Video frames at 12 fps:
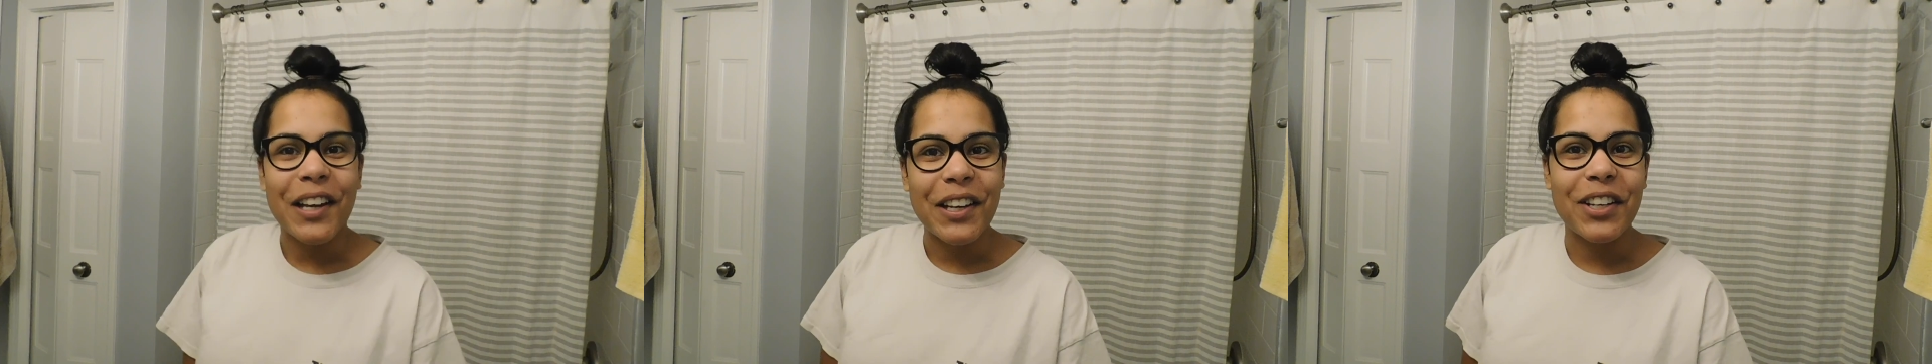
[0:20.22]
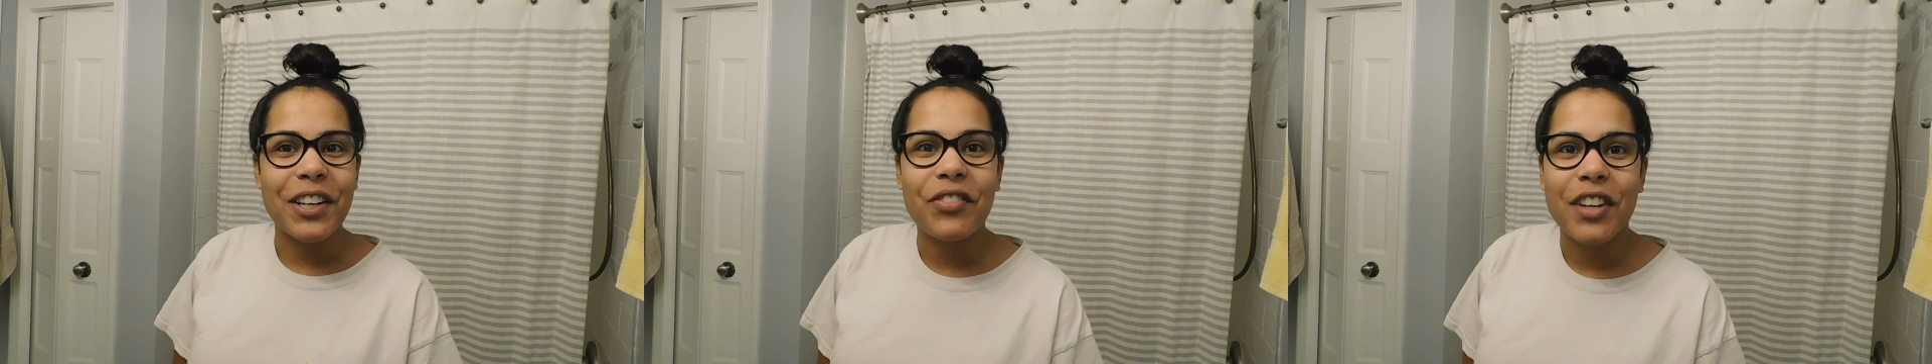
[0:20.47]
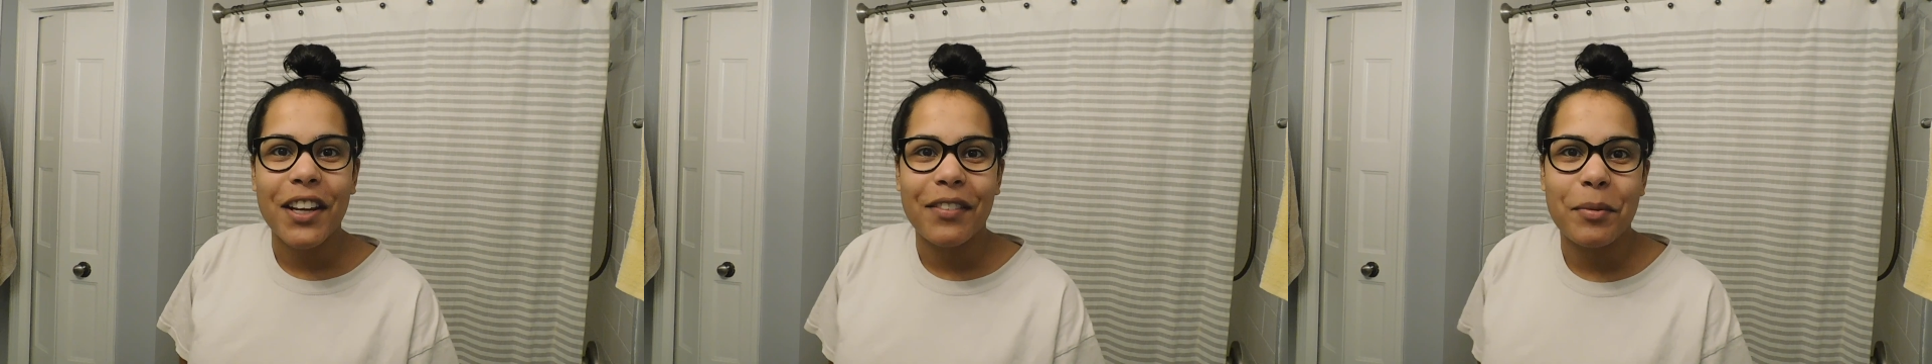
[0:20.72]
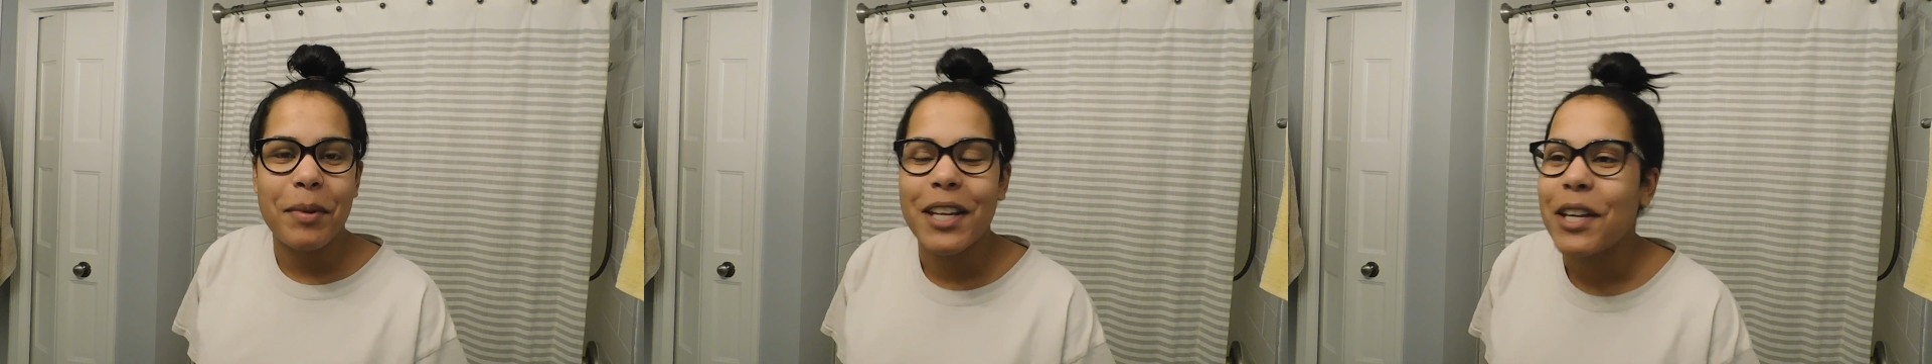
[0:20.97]
Good evening
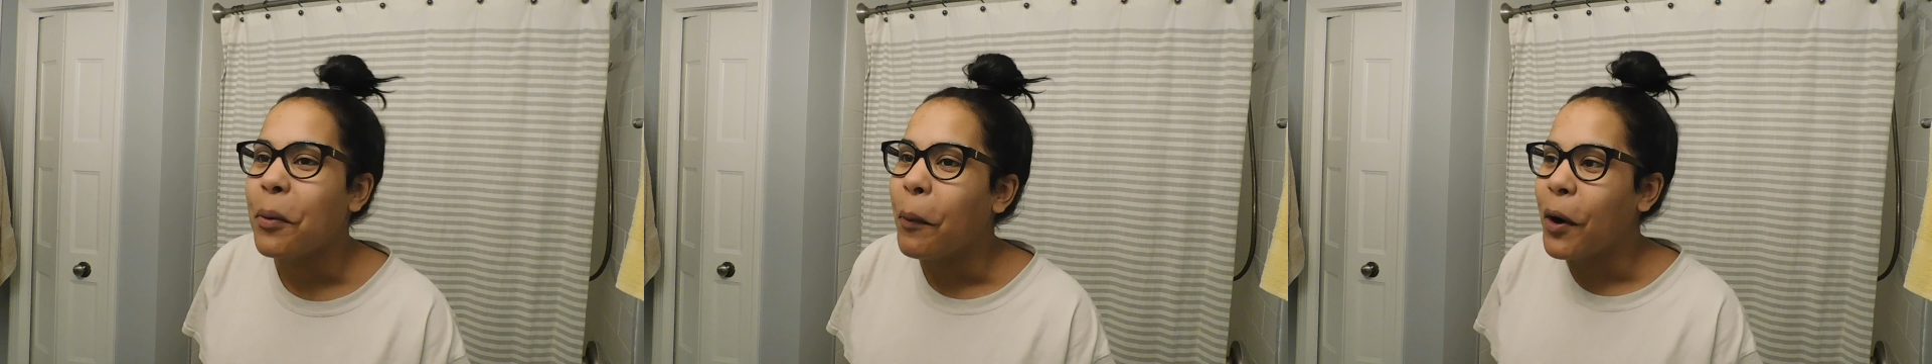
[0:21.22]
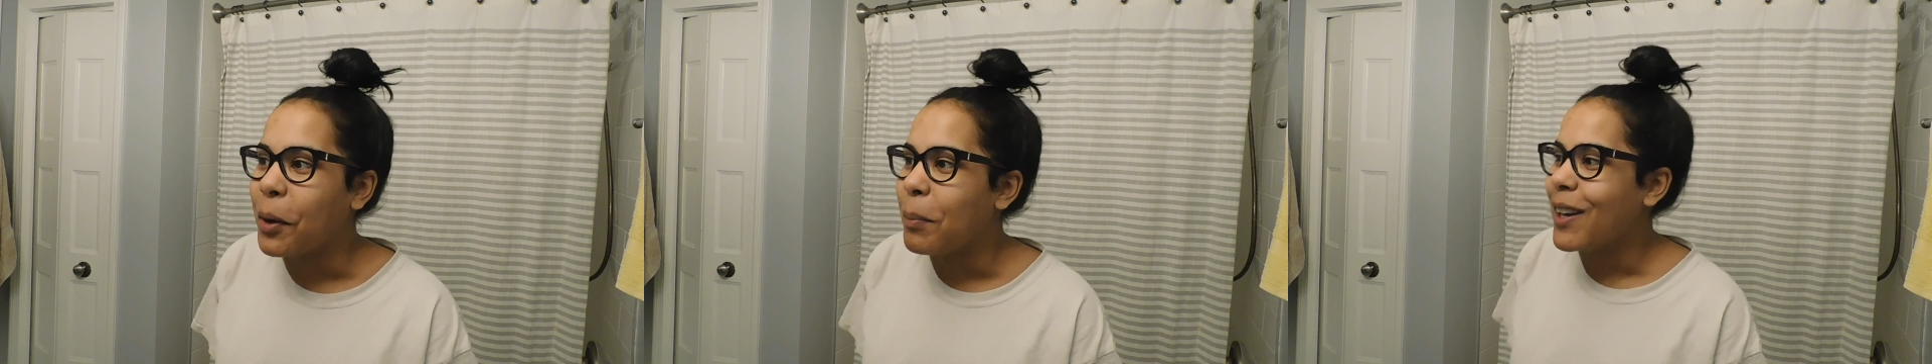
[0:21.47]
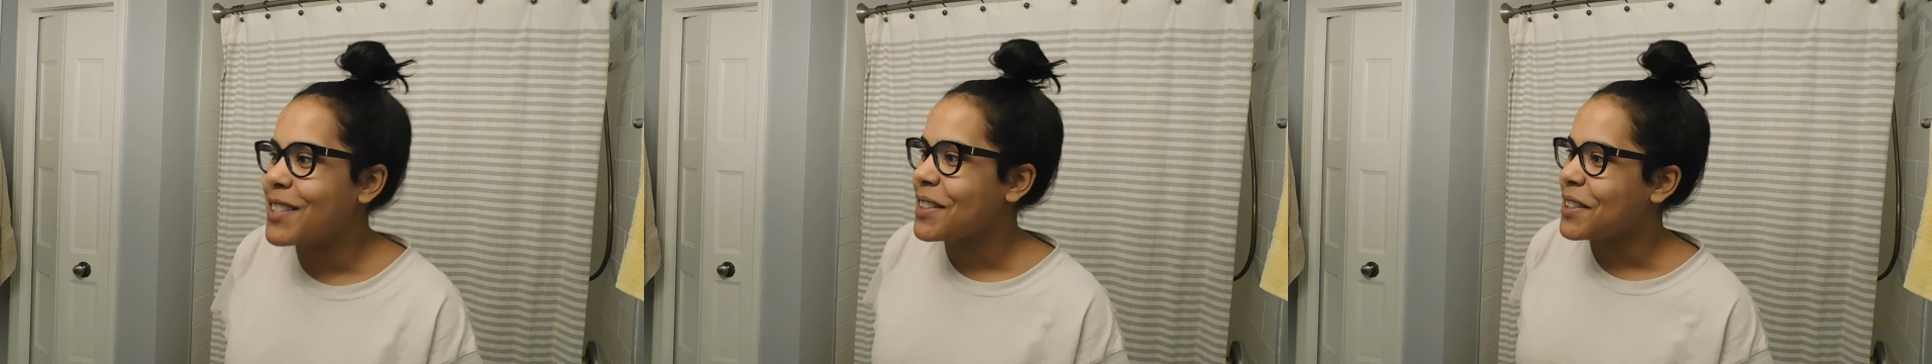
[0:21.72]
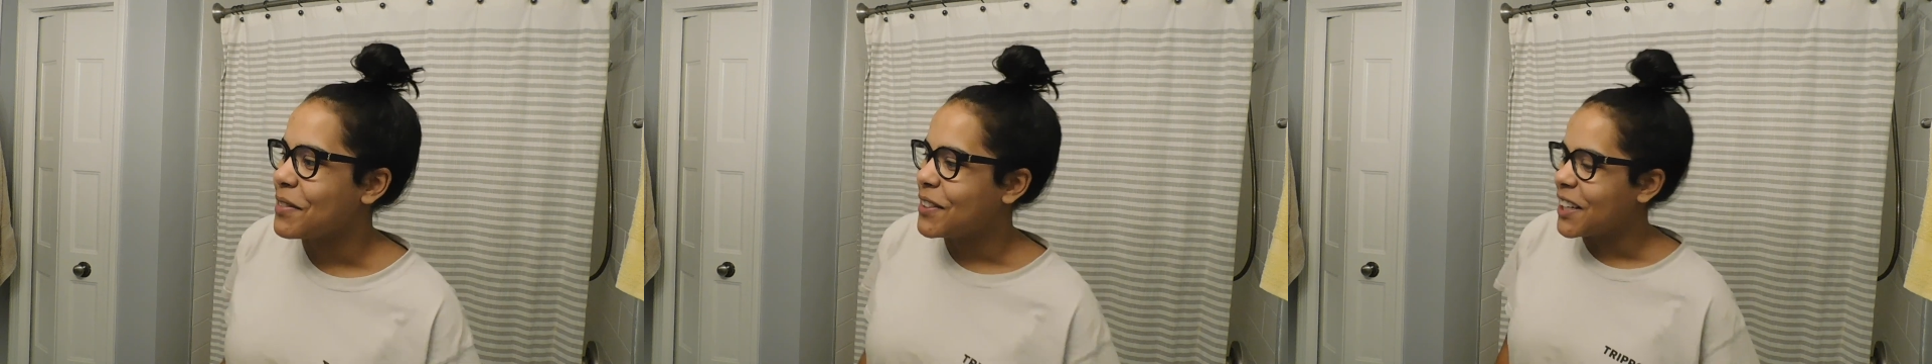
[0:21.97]
everybody and welcome back to
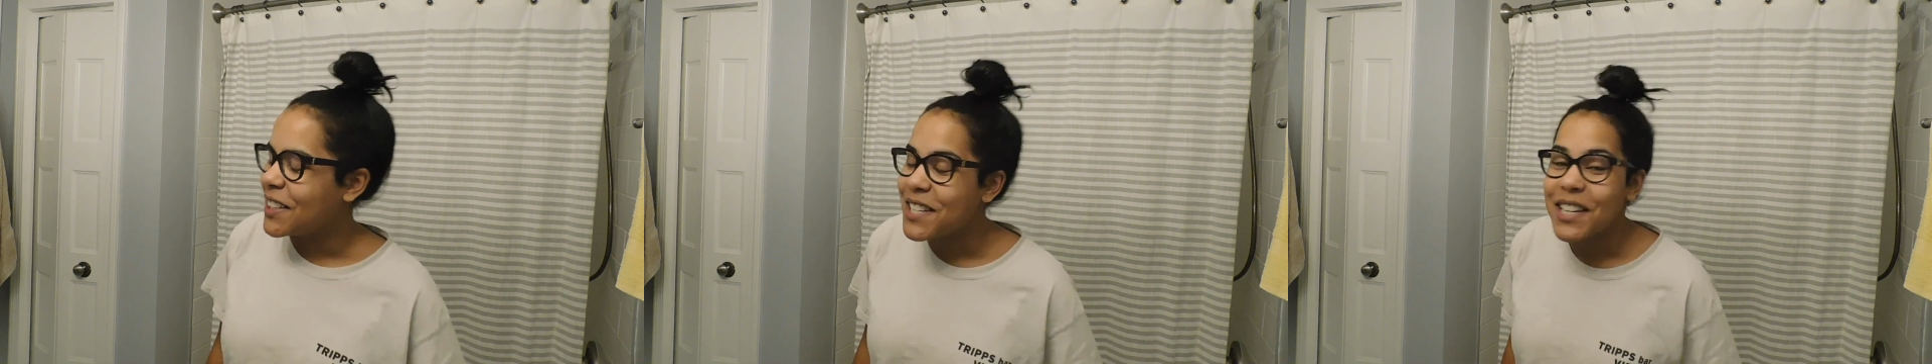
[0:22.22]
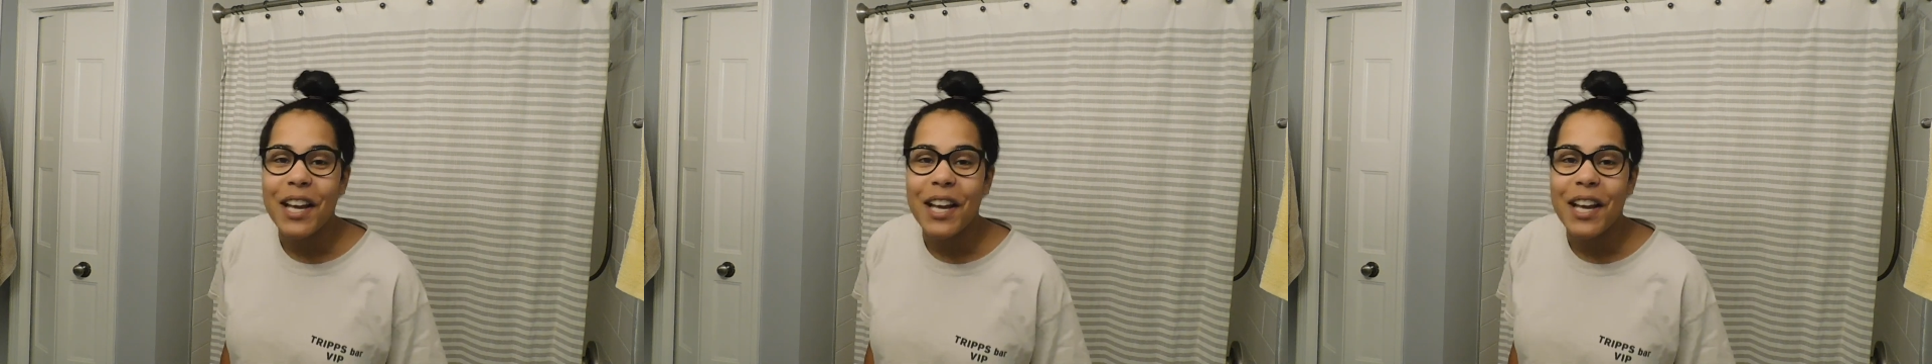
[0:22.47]
Live Daily.